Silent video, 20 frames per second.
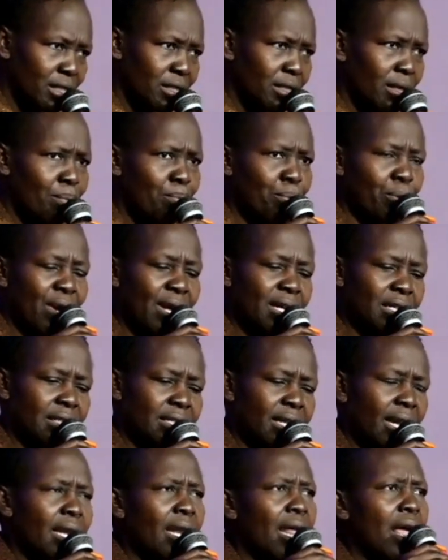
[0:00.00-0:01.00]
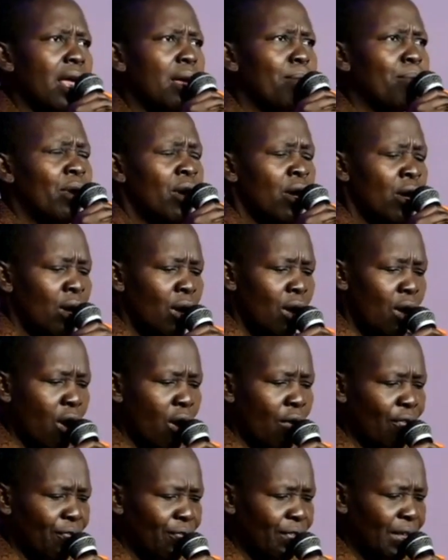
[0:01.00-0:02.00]
Praise the name of
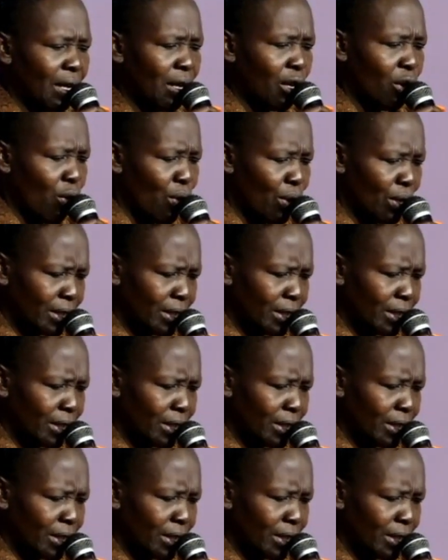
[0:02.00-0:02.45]
the Lord.